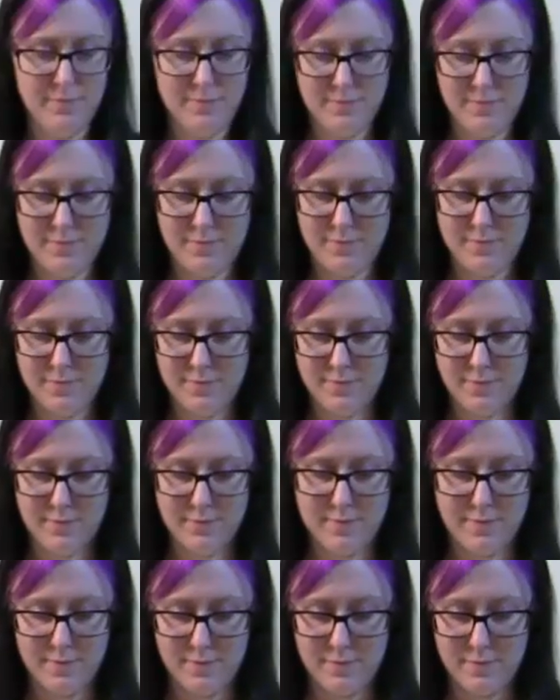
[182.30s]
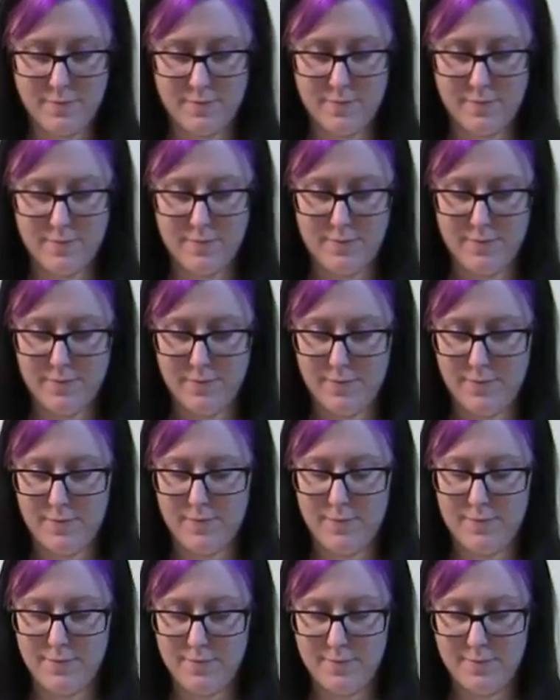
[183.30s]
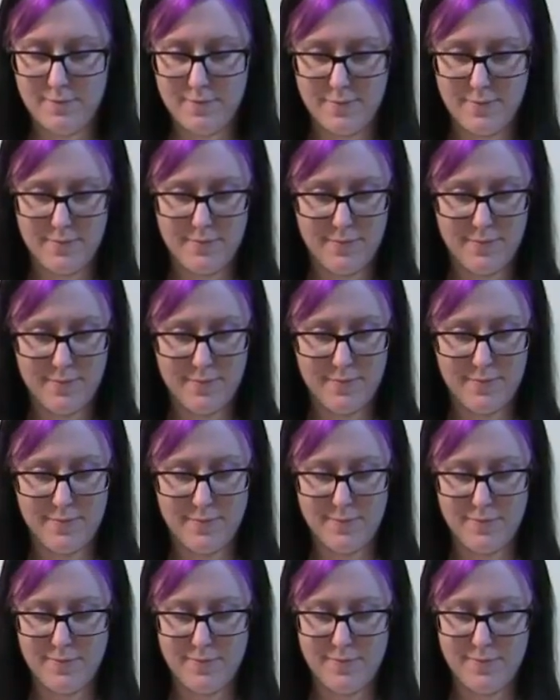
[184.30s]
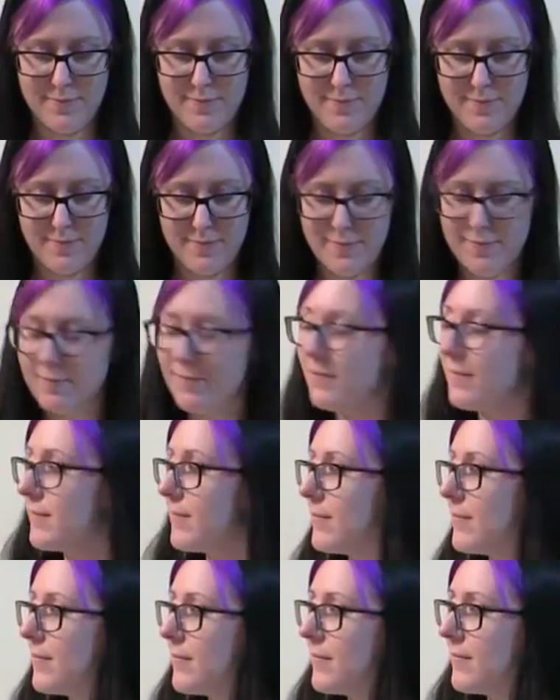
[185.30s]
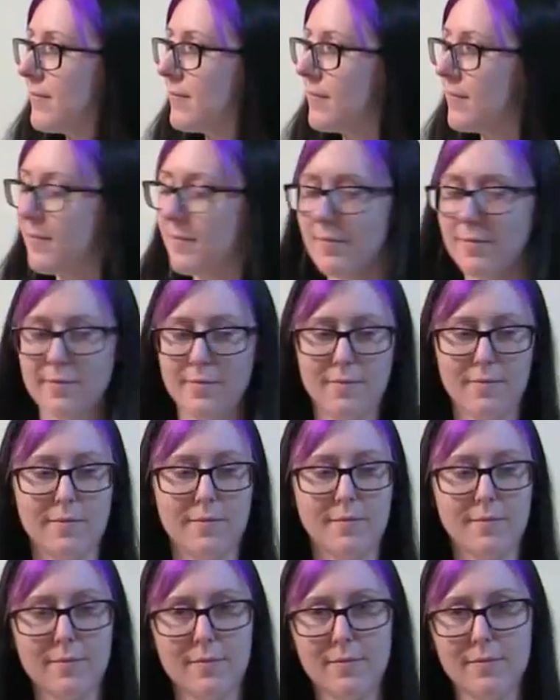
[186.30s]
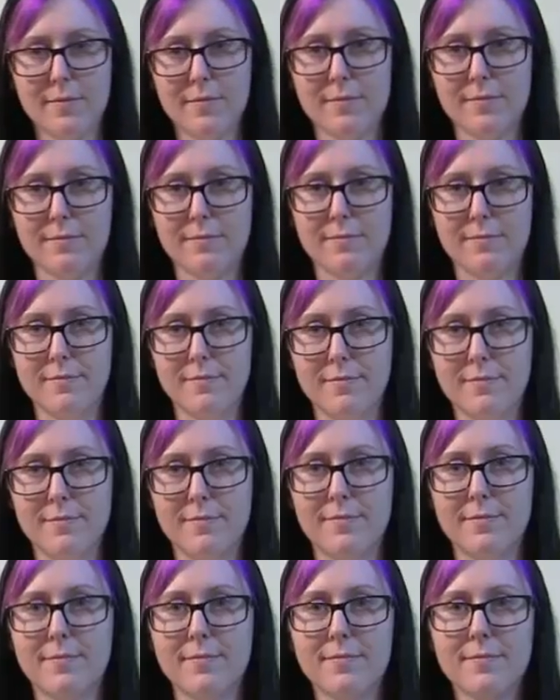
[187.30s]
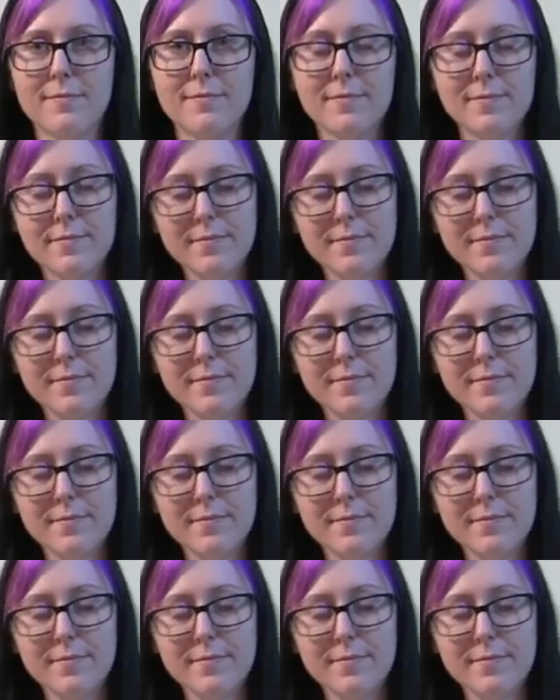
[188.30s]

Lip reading: No words are spoken by the person on screen.